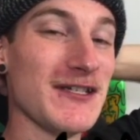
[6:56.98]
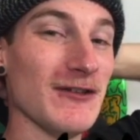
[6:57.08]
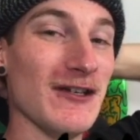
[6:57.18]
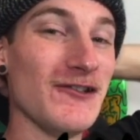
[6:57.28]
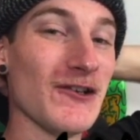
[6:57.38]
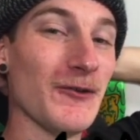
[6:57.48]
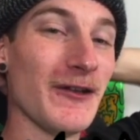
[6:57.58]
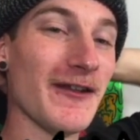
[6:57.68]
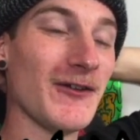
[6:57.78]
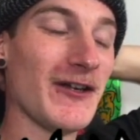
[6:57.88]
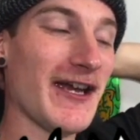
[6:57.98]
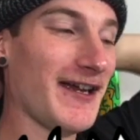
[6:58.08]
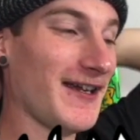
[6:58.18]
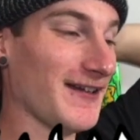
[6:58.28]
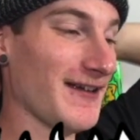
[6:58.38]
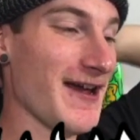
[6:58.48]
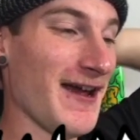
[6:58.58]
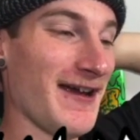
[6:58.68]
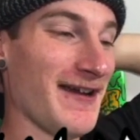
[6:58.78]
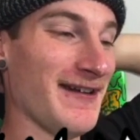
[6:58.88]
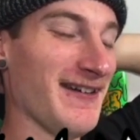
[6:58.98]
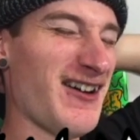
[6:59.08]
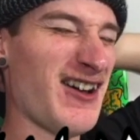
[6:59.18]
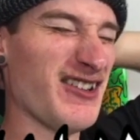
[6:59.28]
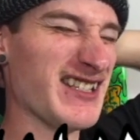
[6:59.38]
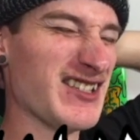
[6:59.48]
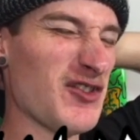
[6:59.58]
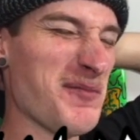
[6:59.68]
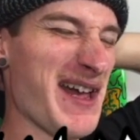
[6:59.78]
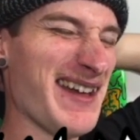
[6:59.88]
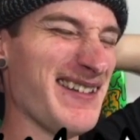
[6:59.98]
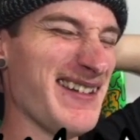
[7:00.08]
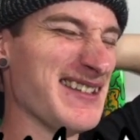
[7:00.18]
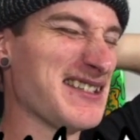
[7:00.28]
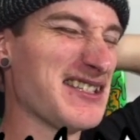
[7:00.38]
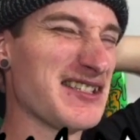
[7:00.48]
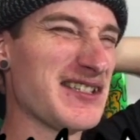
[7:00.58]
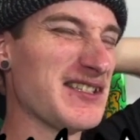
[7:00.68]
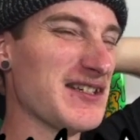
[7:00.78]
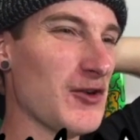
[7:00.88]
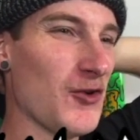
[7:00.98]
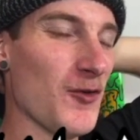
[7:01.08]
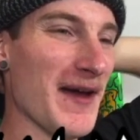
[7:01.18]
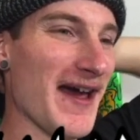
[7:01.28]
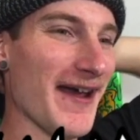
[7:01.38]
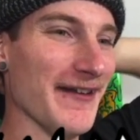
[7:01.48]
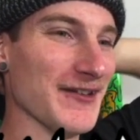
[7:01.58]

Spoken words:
TV show the other day, and it's so bad. It's so bad